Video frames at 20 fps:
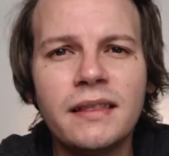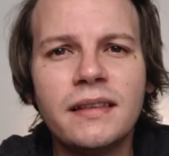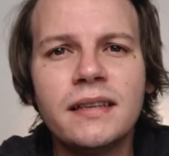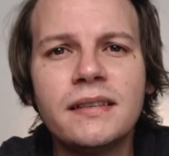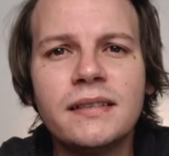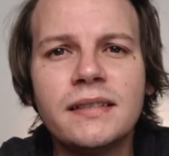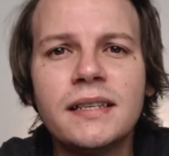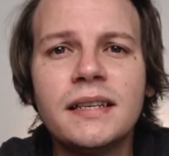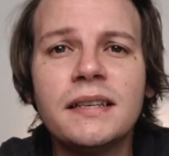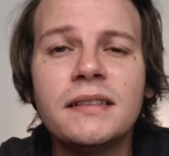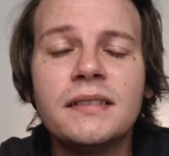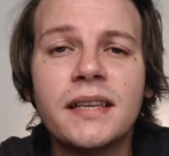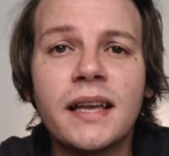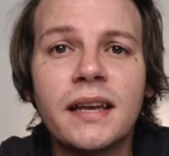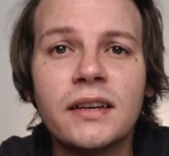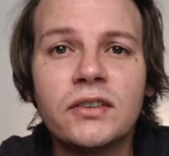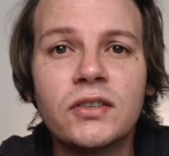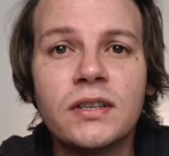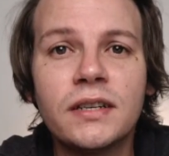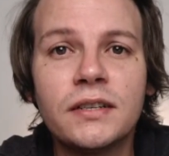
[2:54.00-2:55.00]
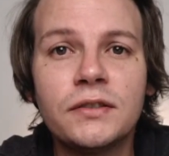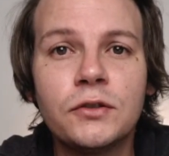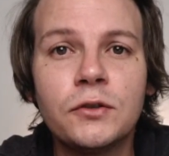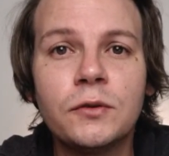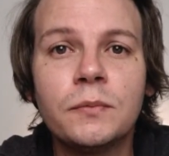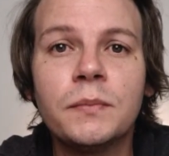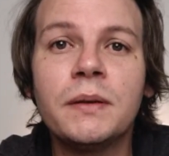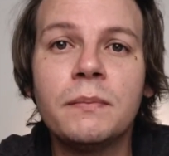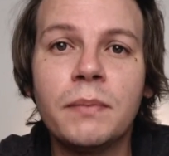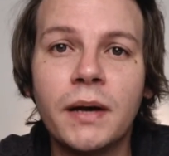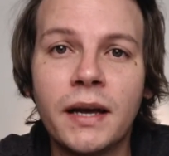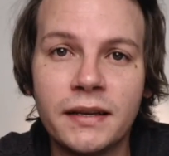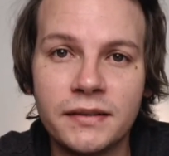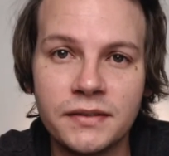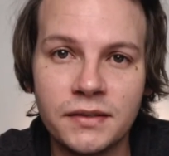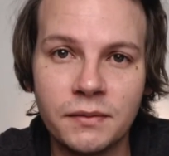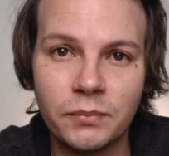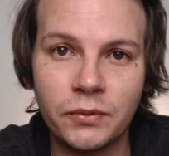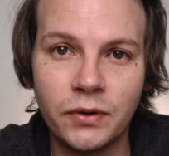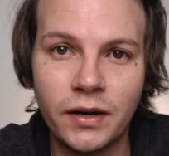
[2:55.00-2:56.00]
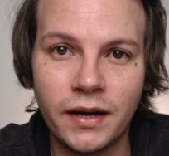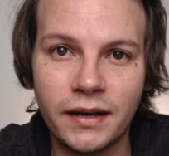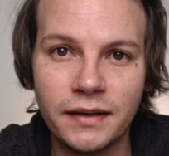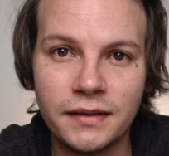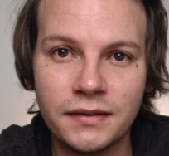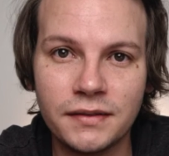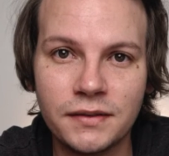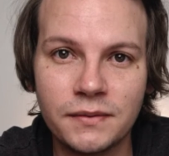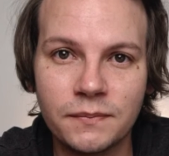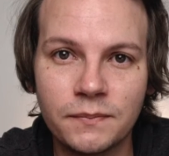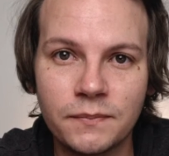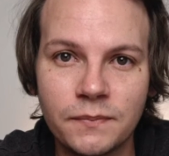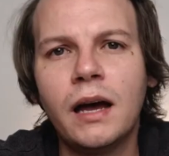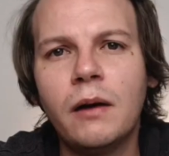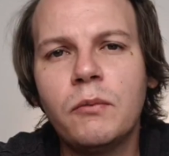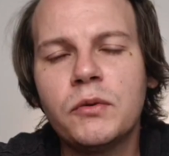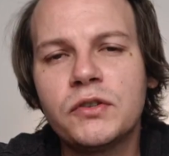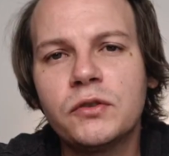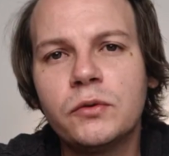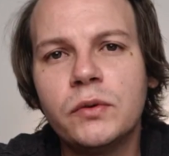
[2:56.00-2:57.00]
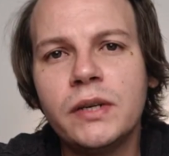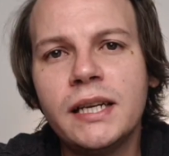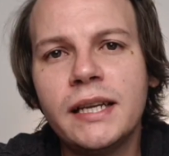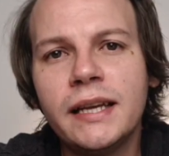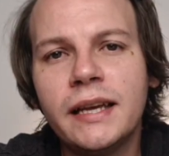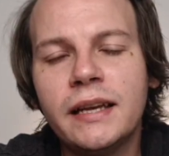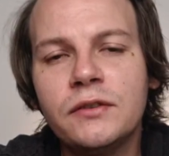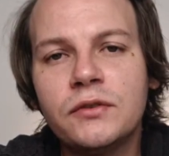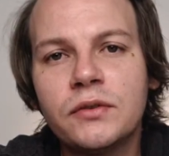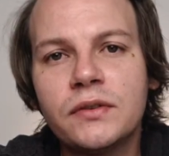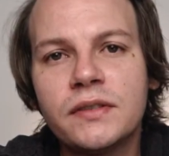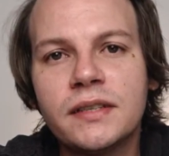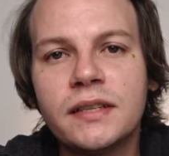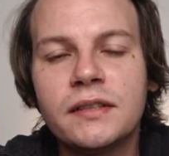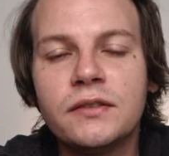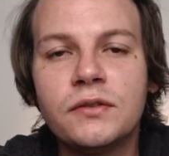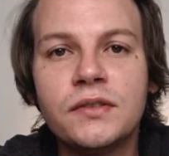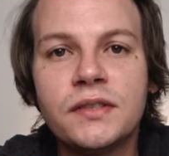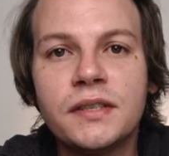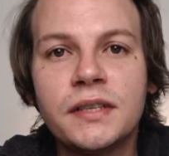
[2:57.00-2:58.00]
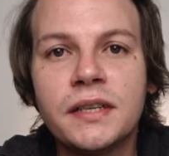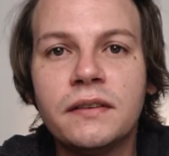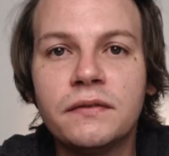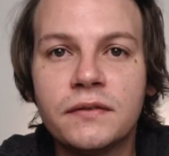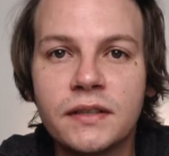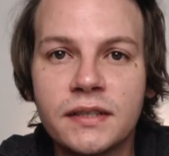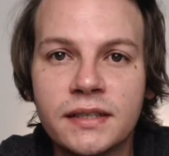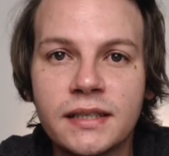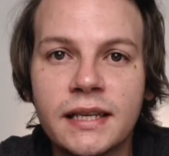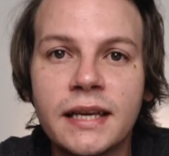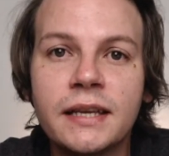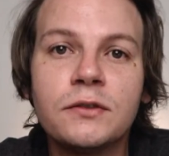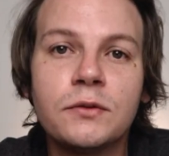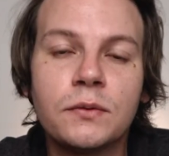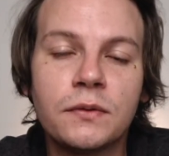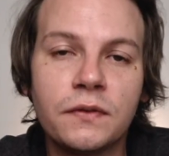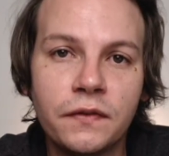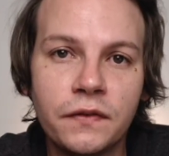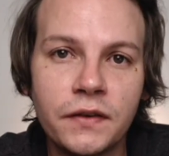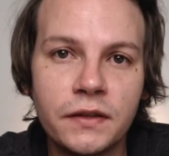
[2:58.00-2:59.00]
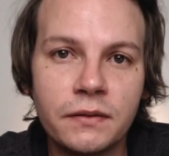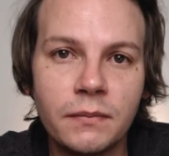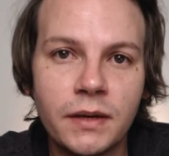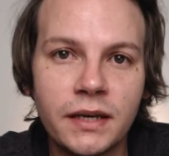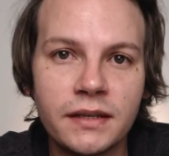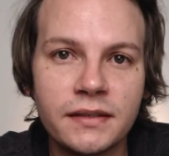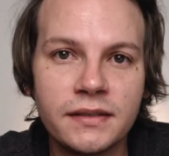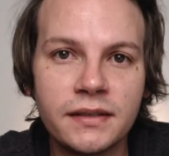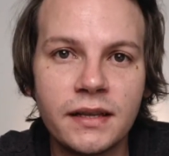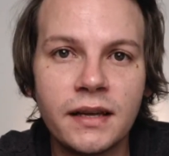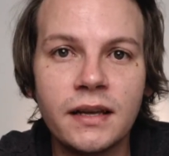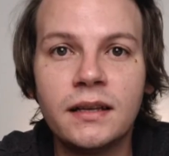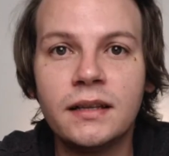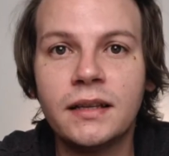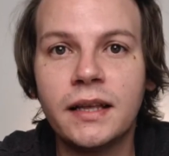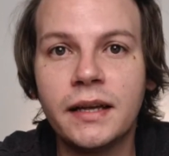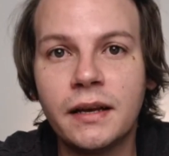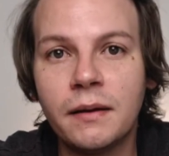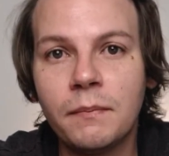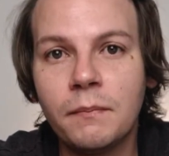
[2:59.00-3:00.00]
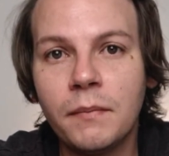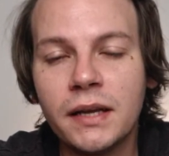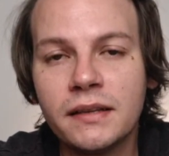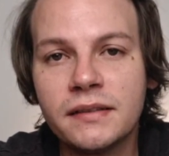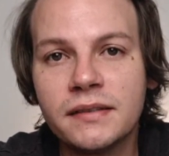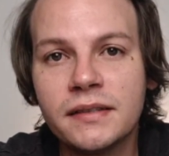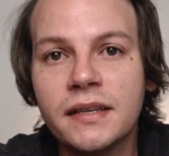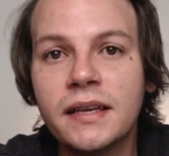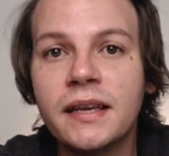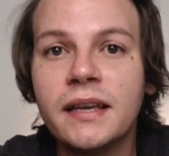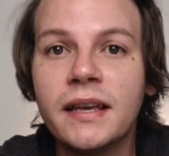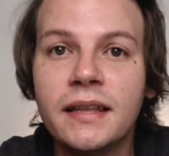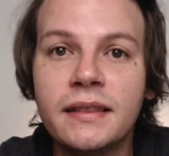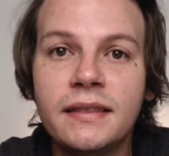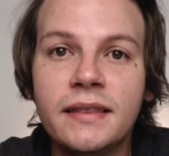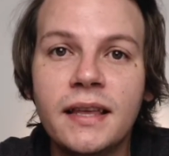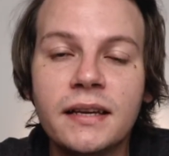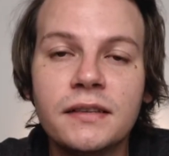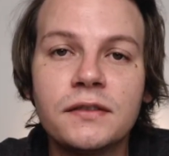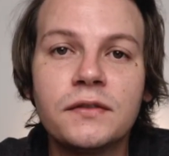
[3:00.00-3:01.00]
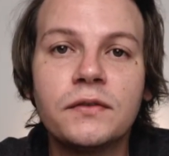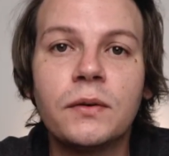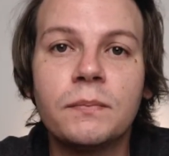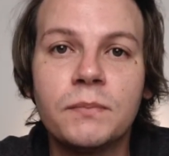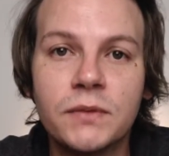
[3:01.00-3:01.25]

this lens actually took me by surprise. I was really interested to see if this lens would fit my style, and I must say it does from